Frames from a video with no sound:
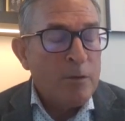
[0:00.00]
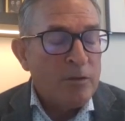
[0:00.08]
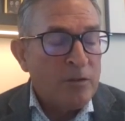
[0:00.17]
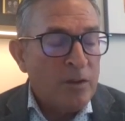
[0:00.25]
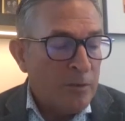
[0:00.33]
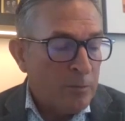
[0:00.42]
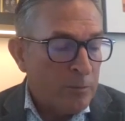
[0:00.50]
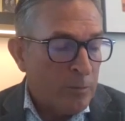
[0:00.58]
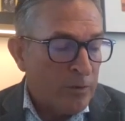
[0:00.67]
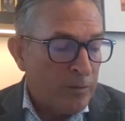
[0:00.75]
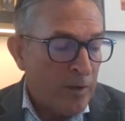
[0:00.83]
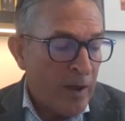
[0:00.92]
actually
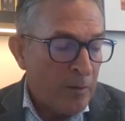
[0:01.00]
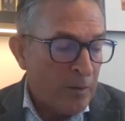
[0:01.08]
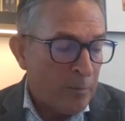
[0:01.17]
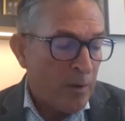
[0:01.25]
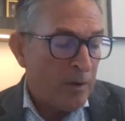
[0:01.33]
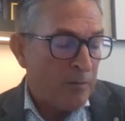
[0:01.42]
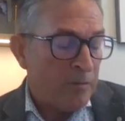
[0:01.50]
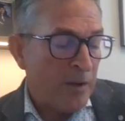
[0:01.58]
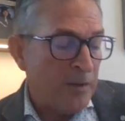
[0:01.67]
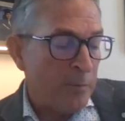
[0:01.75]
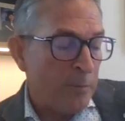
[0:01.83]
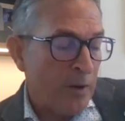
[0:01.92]
was founded by and
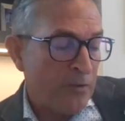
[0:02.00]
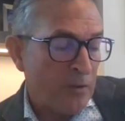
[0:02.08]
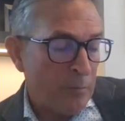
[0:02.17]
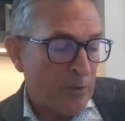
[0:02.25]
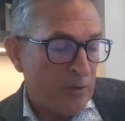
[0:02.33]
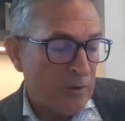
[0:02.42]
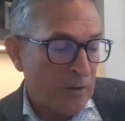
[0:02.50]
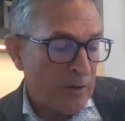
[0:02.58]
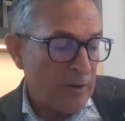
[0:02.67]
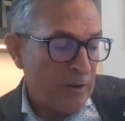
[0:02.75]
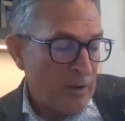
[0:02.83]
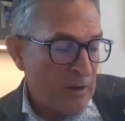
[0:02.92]
funded by Jim
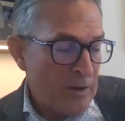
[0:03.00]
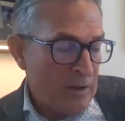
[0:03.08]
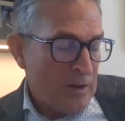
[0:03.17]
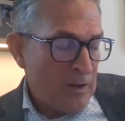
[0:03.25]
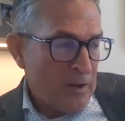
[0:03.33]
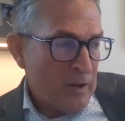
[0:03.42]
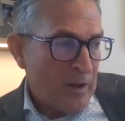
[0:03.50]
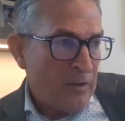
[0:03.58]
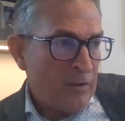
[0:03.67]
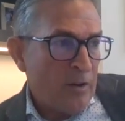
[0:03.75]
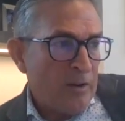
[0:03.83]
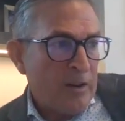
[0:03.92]
Basile, and
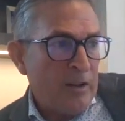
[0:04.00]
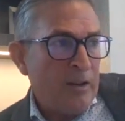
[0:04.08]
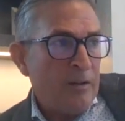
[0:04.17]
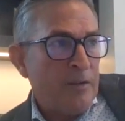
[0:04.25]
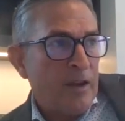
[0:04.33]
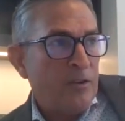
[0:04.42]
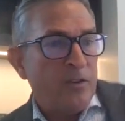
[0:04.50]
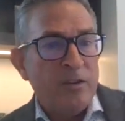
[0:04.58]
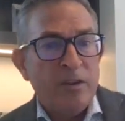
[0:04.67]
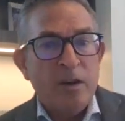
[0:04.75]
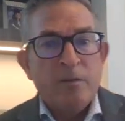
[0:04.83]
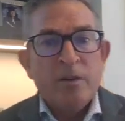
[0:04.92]
it's on
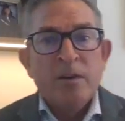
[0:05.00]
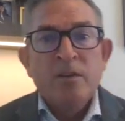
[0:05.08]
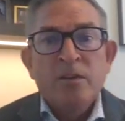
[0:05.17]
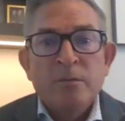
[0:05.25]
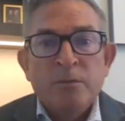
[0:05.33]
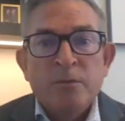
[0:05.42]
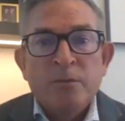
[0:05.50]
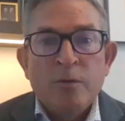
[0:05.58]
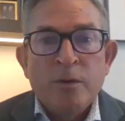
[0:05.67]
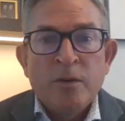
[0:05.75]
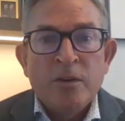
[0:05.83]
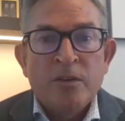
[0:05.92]
innovation governance. So if
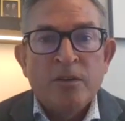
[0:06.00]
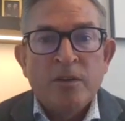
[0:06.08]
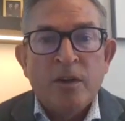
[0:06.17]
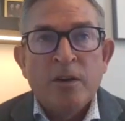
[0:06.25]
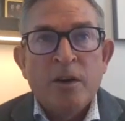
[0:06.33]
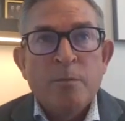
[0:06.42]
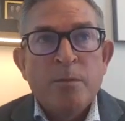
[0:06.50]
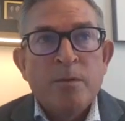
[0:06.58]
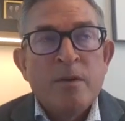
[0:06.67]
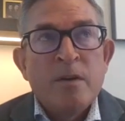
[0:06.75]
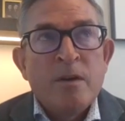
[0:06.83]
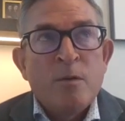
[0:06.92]
you're in a startup
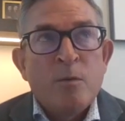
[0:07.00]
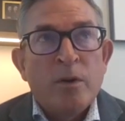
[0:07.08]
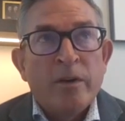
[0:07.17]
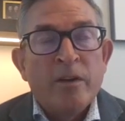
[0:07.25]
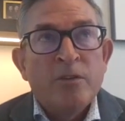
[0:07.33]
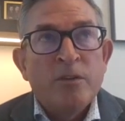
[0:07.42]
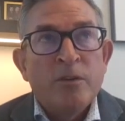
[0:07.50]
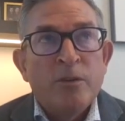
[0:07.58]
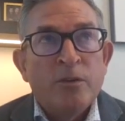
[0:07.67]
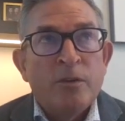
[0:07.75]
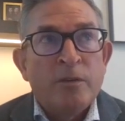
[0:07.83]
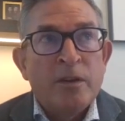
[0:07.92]
where
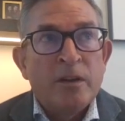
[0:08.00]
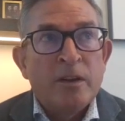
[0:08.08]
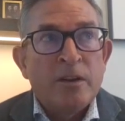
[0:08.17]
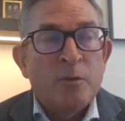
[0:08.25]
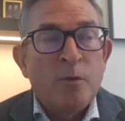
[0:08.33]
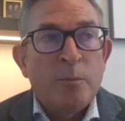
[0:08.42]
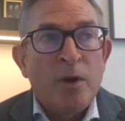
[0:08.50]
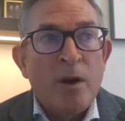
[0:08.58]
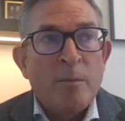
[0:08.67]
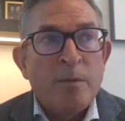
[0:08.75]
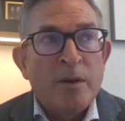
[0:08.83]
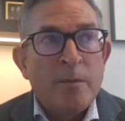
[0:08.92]
issues of intellectual
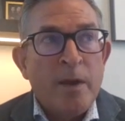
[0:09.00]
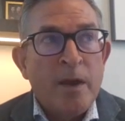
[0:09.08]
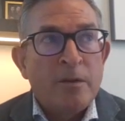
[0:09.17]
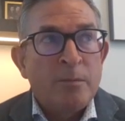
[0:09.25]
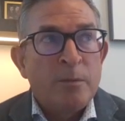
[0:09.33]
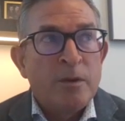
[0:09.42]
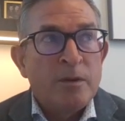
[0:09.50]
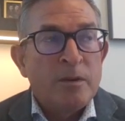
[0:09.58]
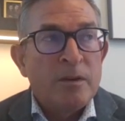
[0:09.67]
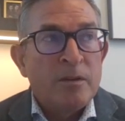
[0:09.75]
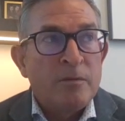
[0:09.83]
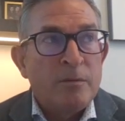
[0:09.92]
property management,
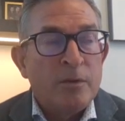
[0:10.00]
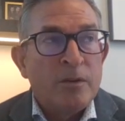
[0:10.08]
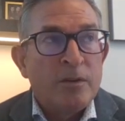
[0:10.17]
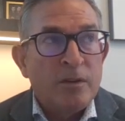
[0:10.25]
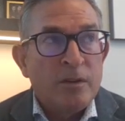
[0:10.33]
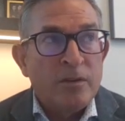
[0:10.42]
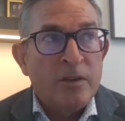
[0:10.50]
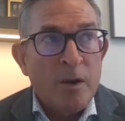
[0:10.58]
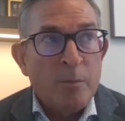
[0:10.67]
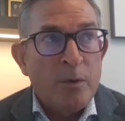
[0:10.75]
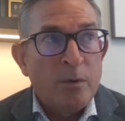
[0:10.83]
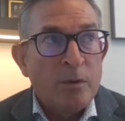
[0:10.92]
for
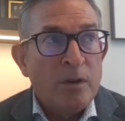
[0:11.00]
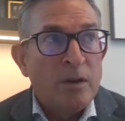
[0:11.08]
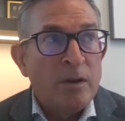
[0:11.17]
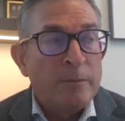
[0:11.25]
example,